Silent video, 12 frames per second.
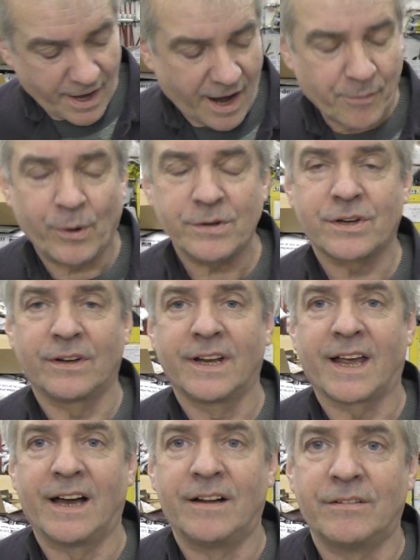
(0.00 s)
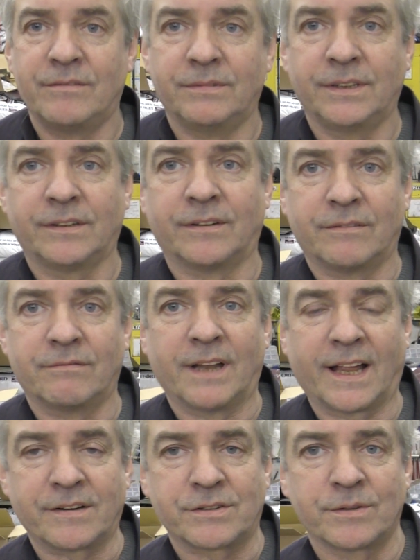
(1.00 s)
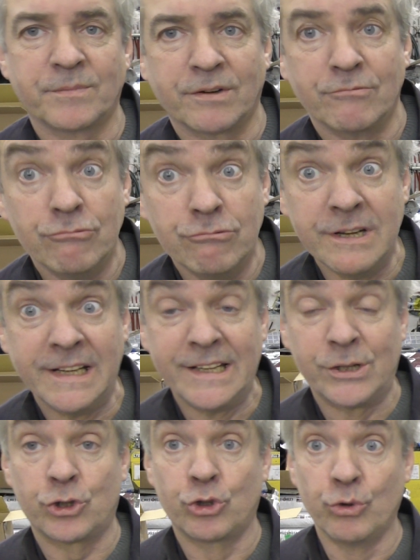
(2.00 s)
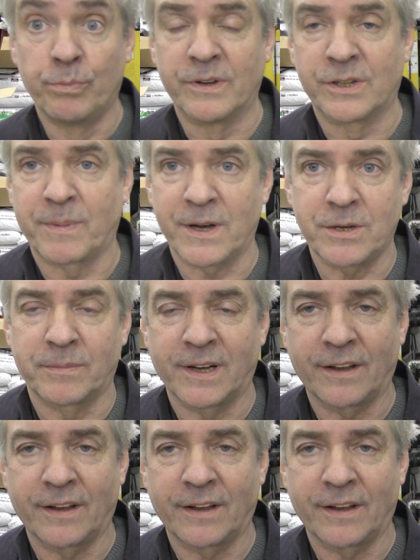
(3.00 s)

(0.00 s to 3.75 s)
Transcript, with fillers: I was going to get a you know like something really super special,